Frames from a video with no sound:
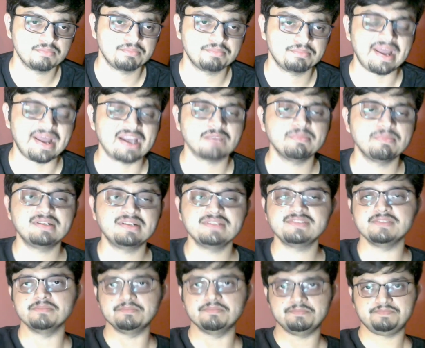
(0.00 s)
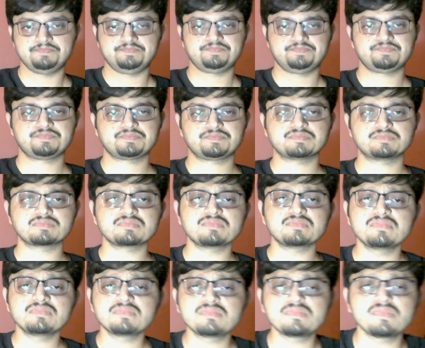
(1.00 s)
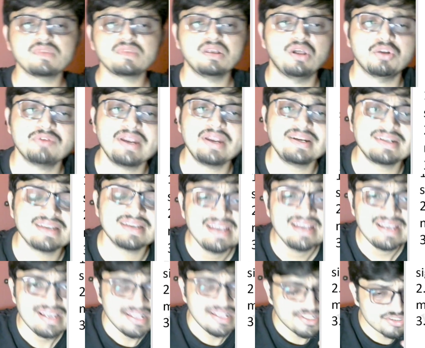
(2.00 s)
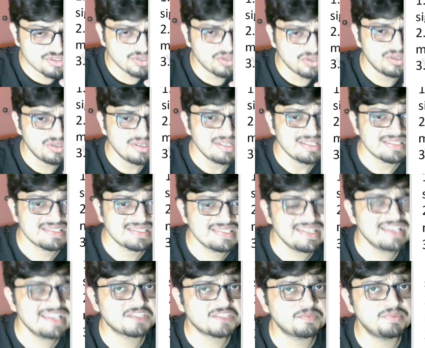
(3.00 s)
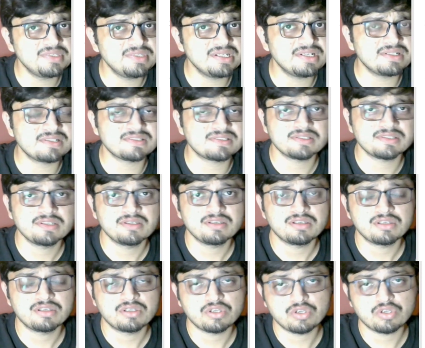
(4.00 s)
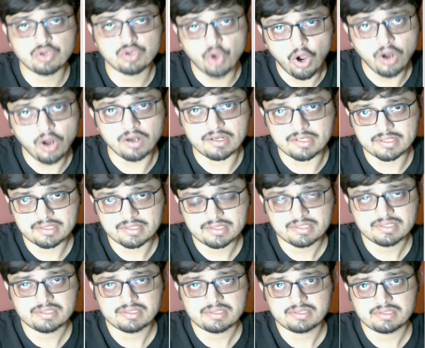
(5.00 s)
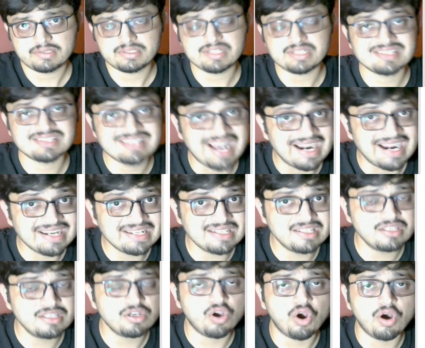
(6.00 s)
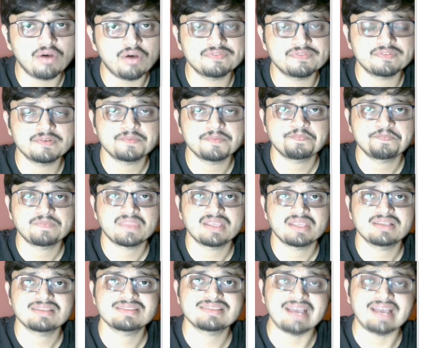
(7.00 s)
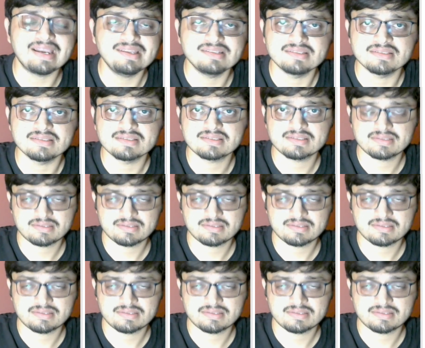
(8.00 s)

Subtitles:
pragmatism. All right. So C.S. Peirce called the study of science